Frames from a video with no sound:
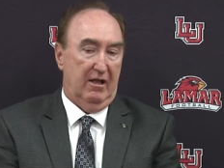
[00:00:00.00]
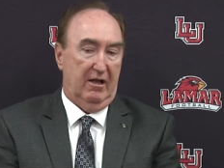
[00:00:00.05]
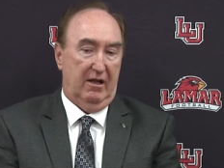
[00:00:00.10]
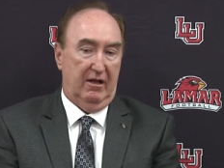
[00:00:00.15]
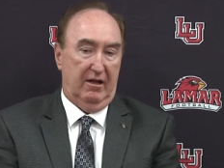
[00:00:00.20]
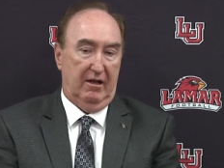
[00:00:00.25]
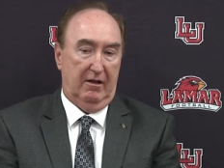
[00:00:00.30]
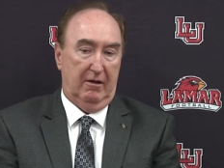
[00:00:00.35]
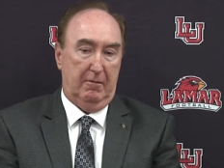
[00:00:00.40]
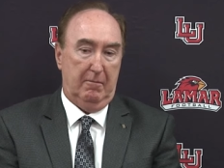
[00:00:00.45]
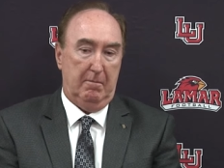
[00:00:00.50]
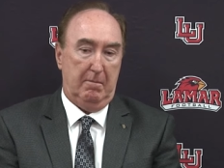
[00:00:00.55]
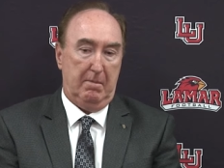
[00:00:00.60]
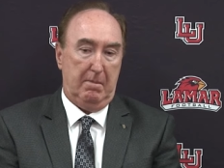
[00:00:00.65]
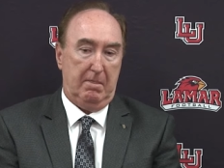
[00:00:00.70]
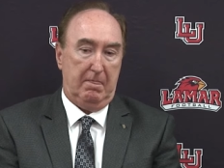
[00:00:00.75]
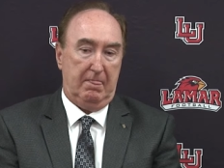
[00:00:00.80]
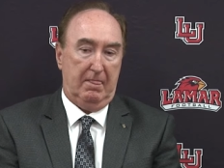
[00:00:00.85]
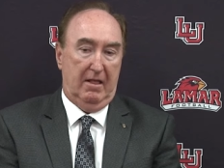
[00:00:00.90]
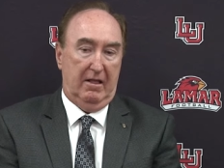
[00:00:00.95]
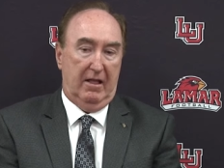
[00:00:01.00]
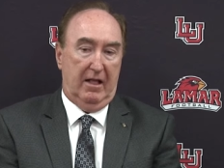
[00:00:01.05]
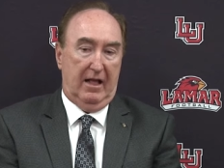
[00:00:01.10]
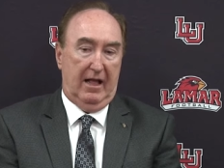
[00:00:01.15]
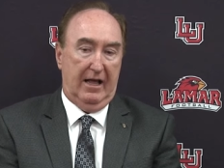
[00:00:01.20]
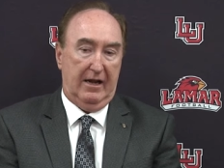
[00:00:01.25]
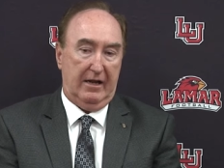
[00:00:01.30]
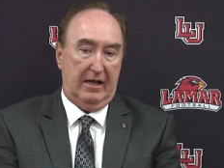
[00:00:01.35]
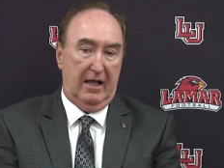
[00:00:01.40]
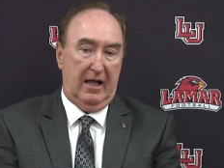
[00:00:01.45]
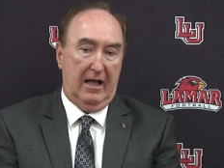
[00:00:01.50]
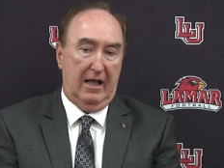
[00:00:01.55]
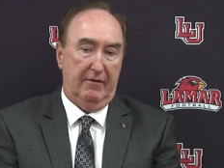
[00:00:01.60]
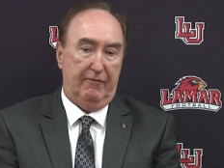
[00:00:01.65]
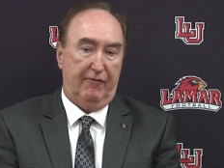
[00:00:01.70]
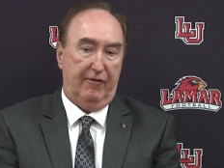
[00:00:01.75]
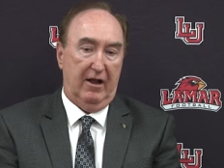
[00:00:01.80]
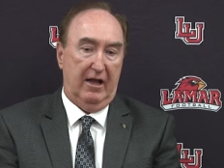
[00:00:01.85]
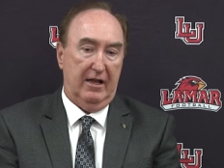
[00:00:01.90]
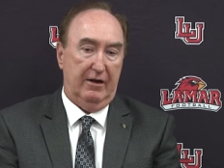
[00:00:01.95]
Um, I had a guy
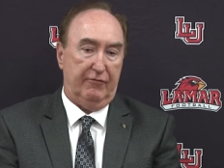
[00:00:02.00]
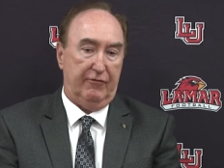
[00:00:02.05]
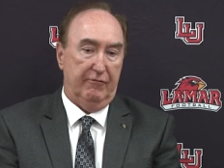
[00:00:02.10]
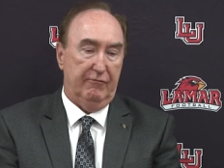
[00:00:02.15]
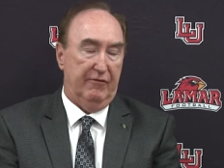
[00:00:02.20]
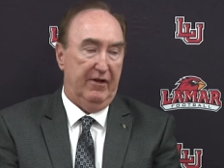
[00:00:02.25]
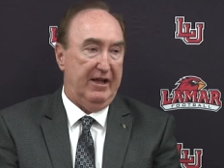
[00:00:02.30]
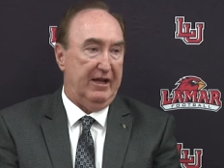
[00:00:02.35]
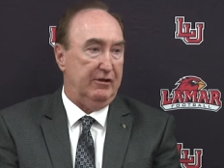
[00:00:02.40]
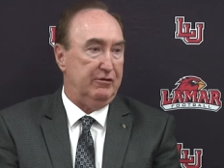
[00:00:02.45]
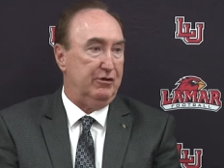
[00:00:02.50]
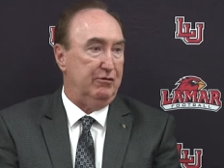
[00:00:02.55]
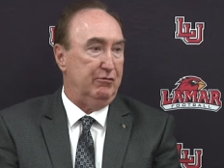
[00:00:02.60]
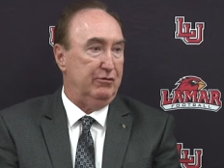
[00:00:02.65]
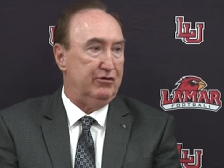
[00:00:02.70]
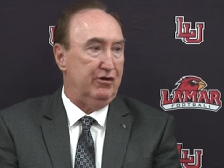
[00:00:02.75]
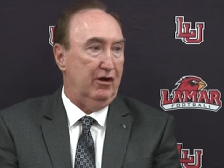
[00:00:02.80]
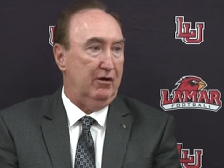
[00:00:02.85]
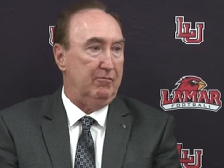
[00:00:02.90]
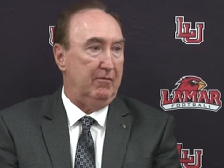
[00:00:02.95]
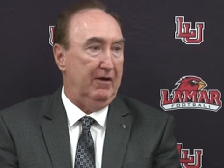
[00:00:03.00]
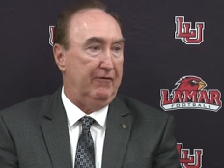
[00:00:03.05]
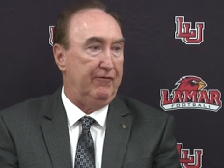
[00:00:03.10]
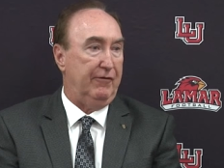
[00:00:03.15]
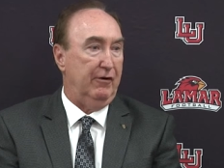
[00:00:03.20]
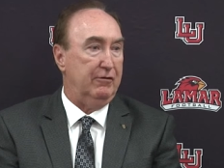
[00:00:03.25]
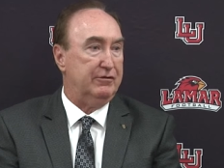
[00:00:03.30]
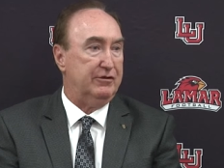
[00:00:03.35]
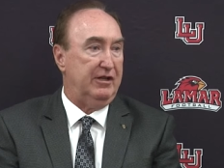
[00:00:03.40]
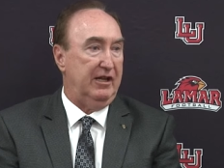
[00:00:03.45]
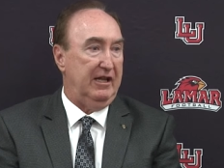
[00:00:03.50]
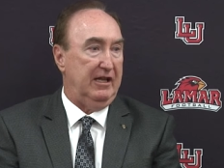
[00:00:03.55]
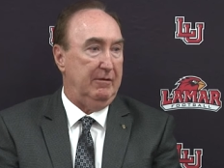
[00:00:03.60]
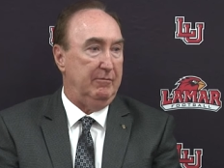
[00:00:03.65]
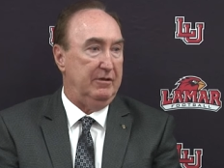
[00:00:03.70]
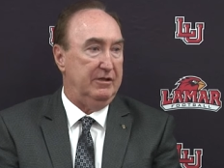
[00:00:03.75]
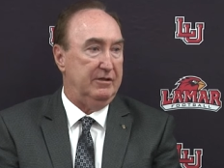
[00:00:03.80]
flying from Vegas who was on my first team.